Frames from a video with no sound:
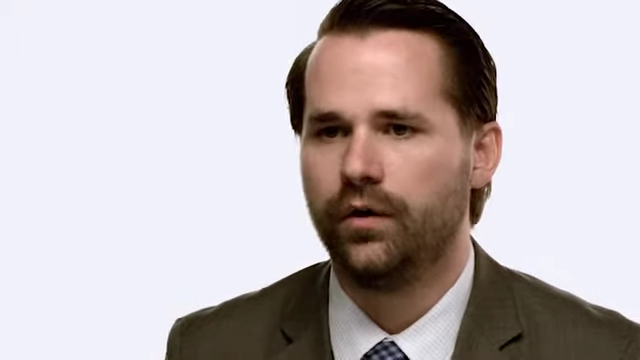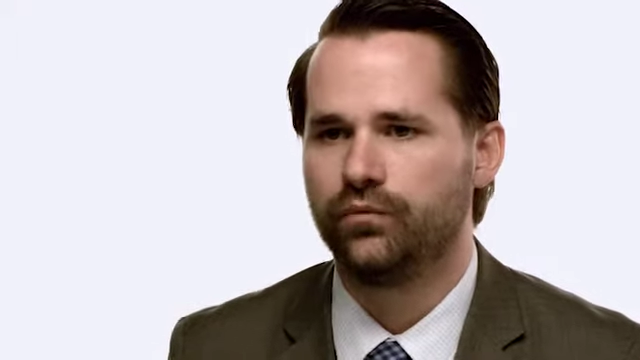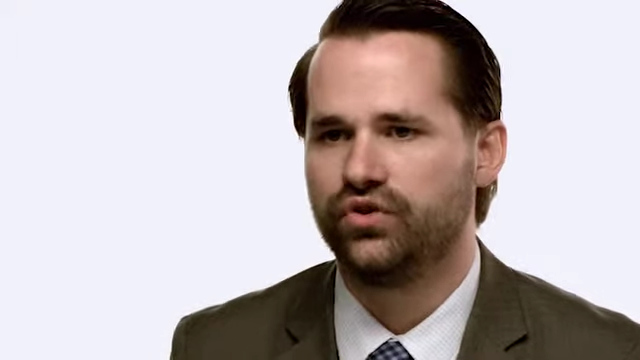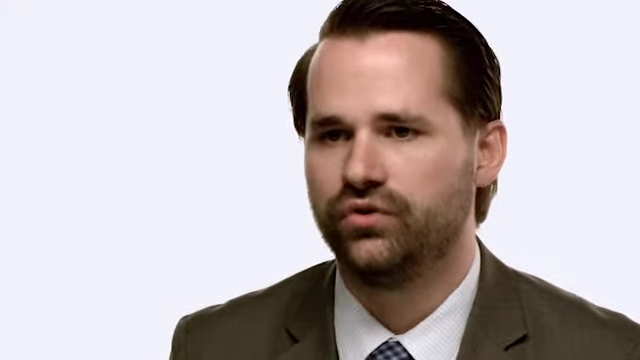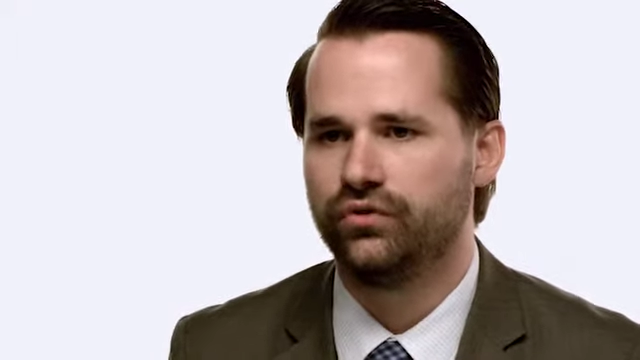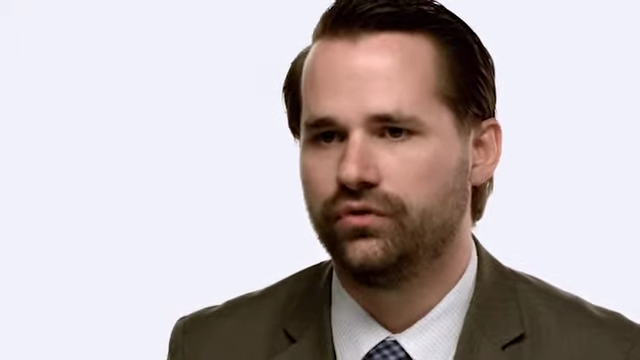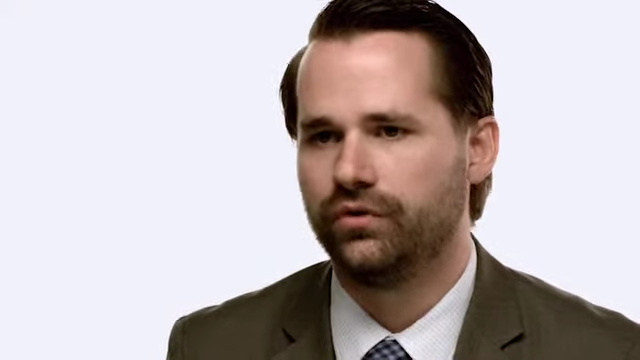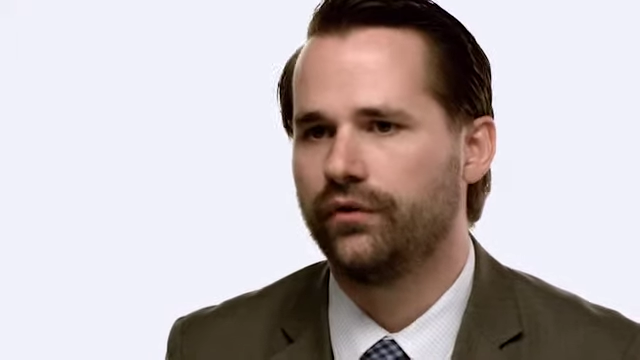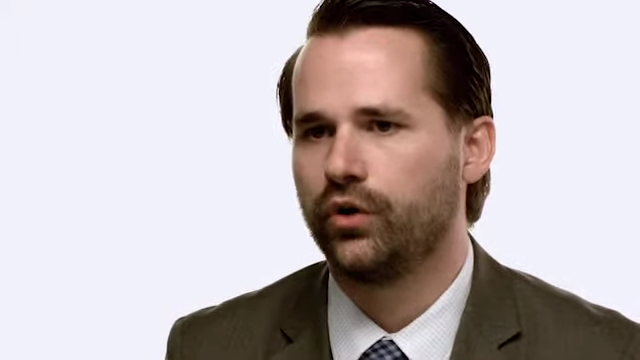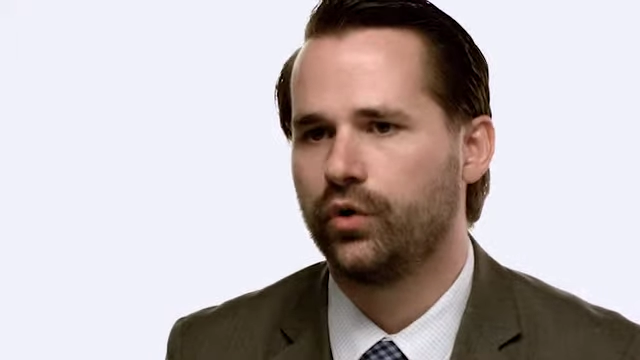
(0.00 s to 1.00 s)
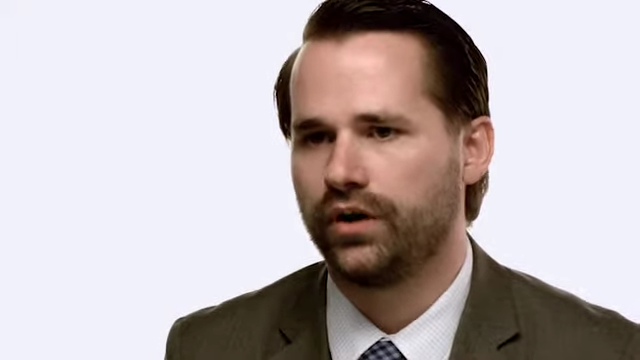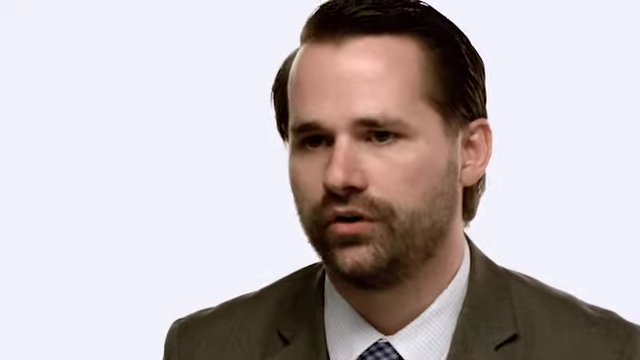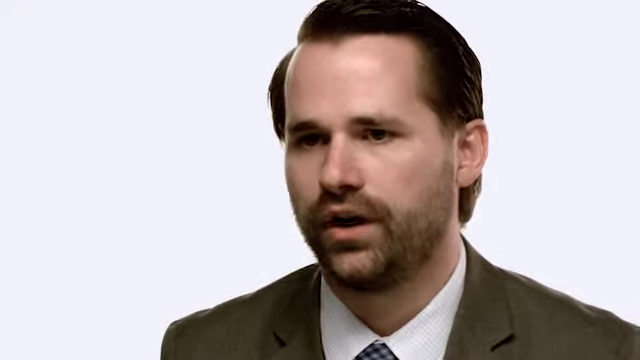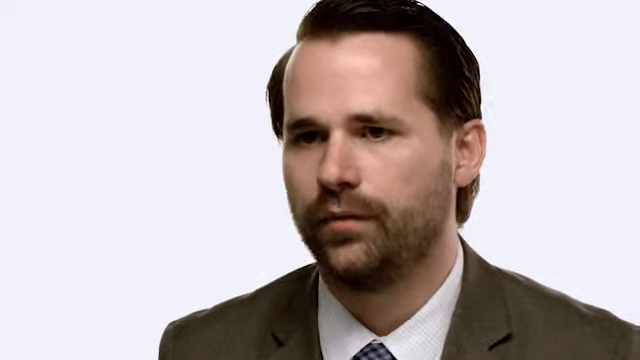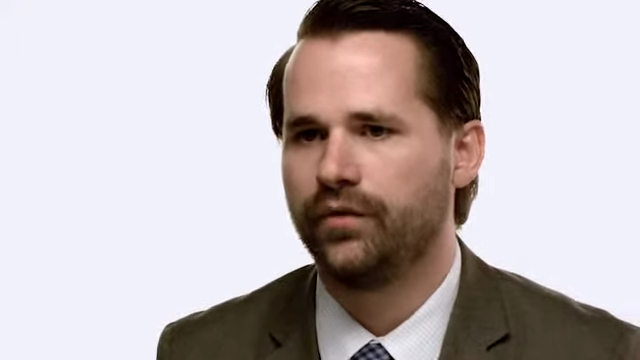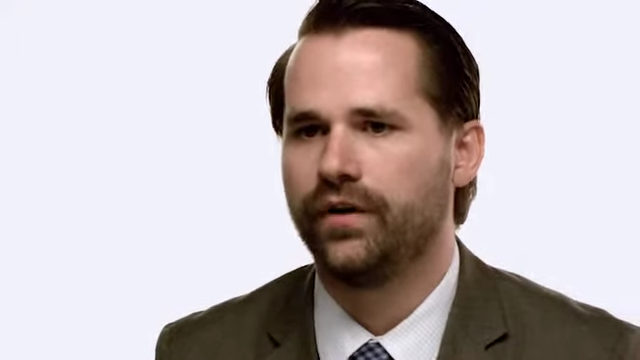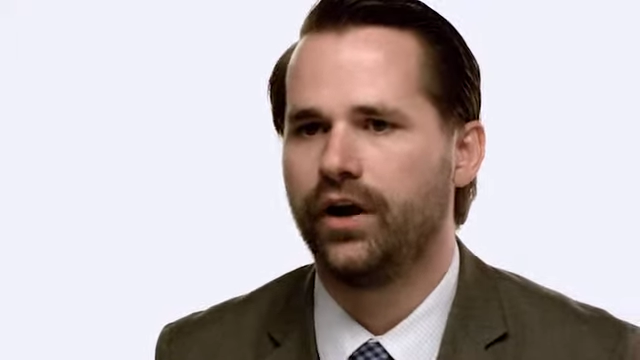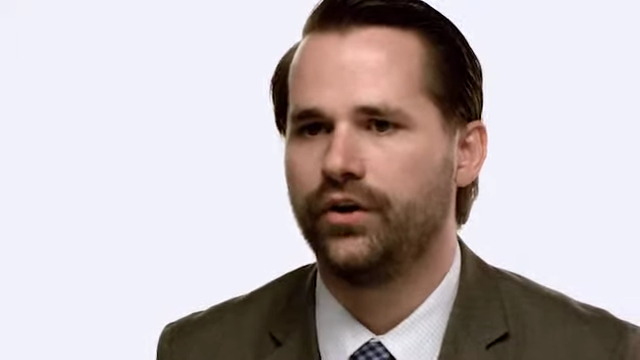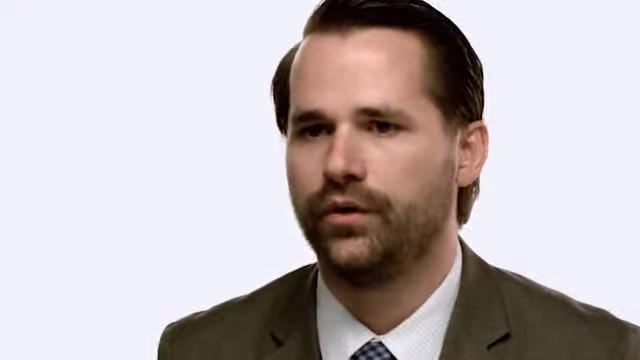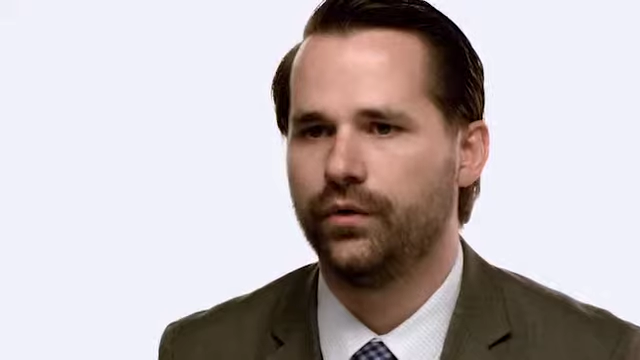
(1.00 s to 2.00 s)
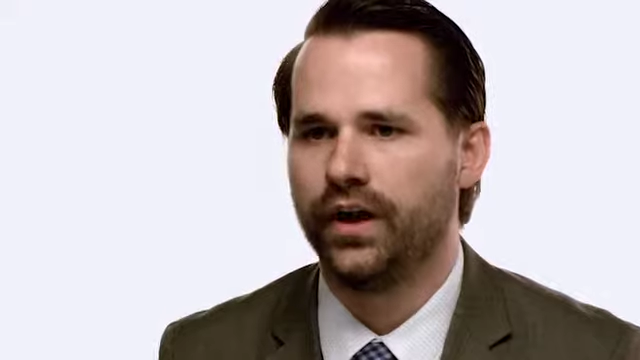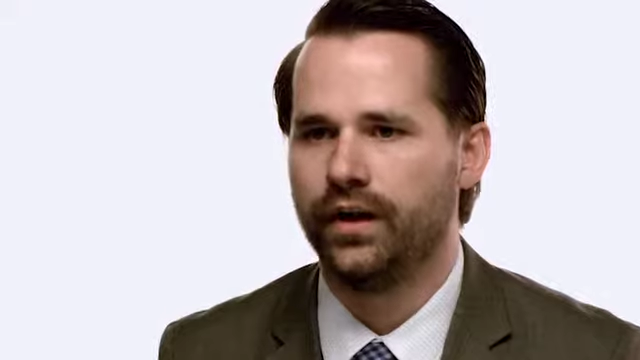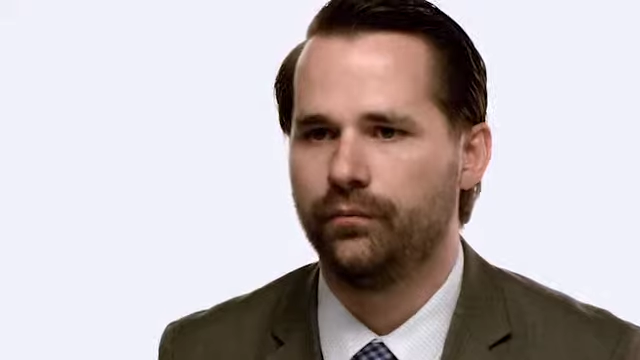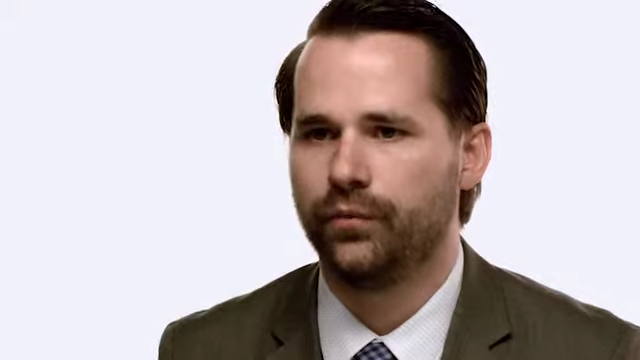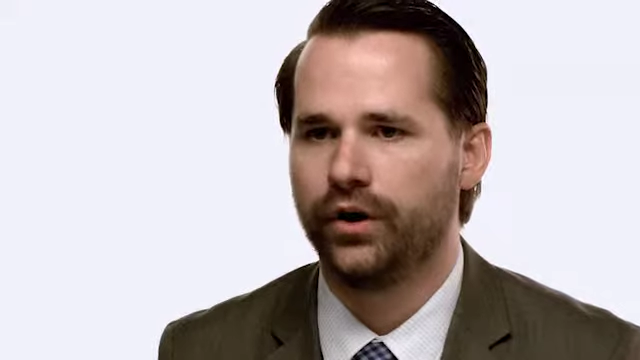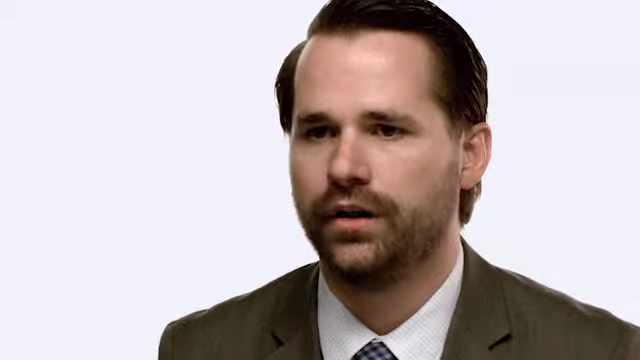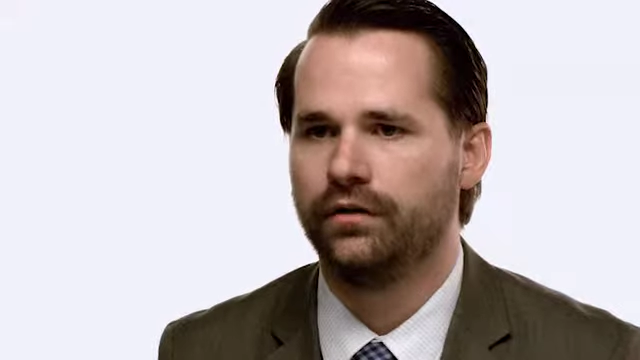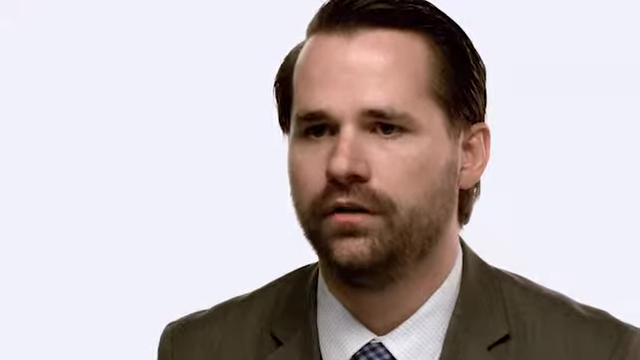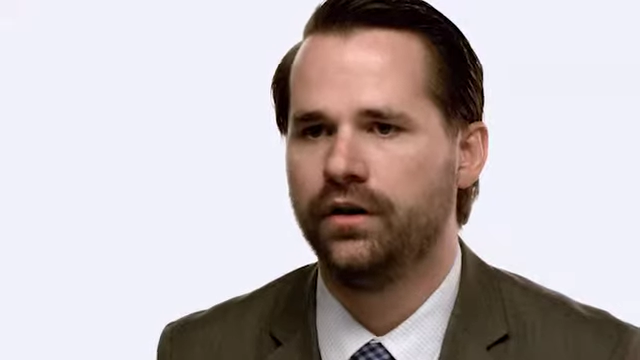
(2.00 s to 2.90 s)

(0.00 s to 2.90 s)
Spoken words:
to deliver quicker time to value and bring